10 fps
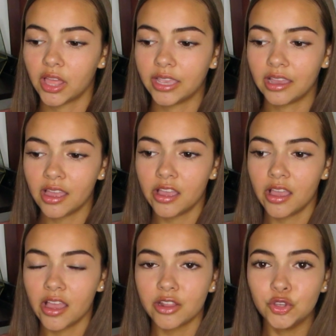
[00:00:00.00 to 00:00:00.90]
like,
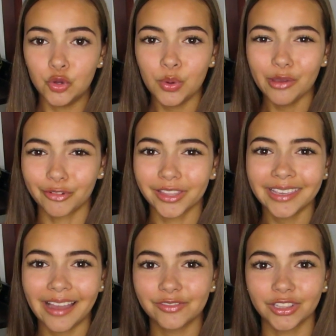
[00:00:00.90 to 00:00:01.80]
do we
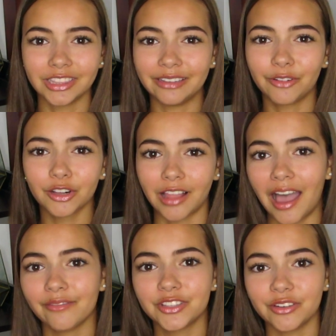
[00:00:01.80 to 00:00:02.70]
really have to live our
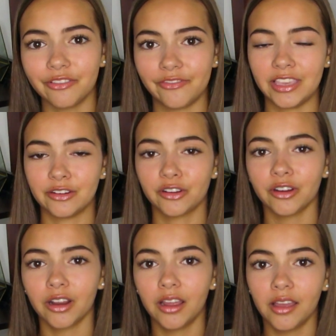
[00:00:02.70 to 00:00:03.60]
lives in
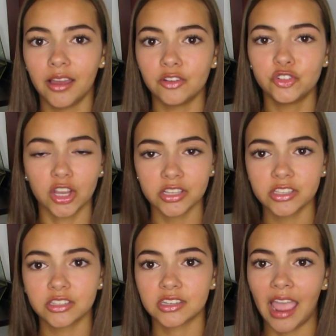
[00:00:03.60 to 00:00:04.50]
fear
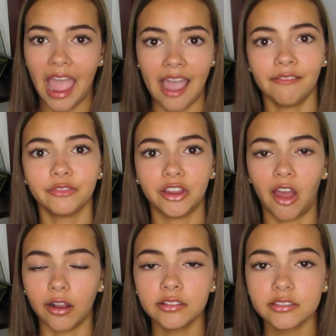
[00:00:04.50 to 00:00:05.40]
just to have
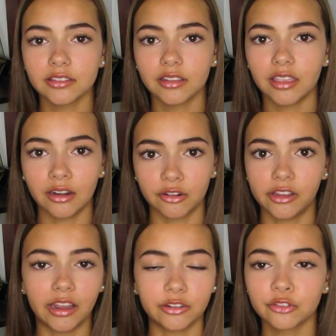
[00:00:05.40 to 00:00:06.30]
guns in our
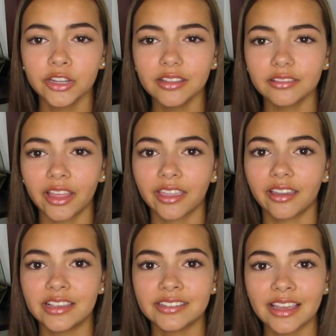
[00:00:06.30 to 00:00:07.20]
country? Like,
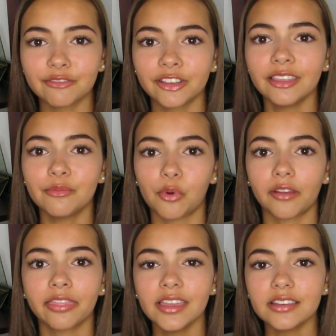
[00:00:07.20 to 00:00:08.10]
is that really
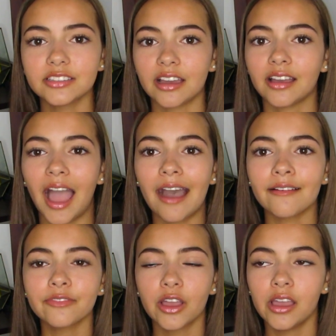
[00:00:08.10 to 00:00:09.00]
worth it to
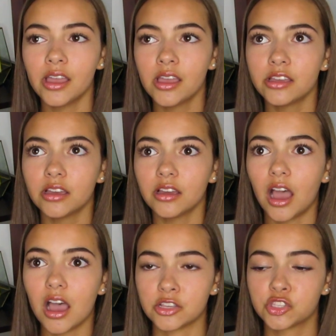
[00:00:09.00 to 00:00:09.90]
have
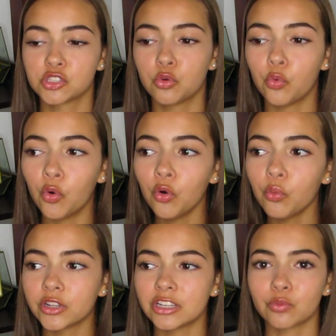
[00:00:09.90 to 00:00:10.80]
a school,
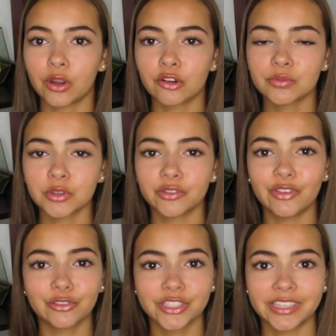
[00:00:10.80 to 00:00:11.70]
which is where you're supposed to
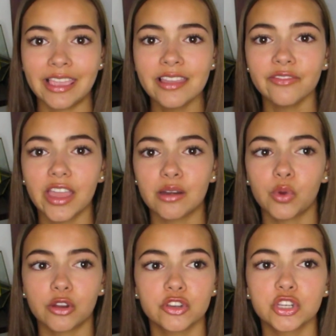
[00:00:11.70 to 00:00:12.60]
feel safe and
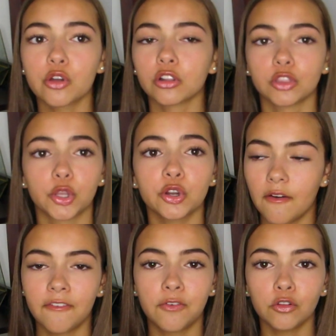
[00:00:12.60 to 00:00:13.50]
where you should go to learn,
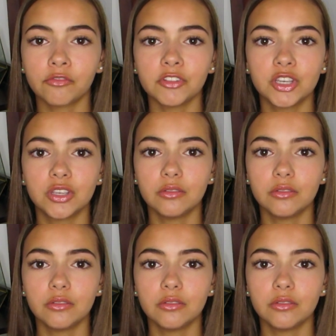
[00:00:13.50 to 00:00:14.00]
full of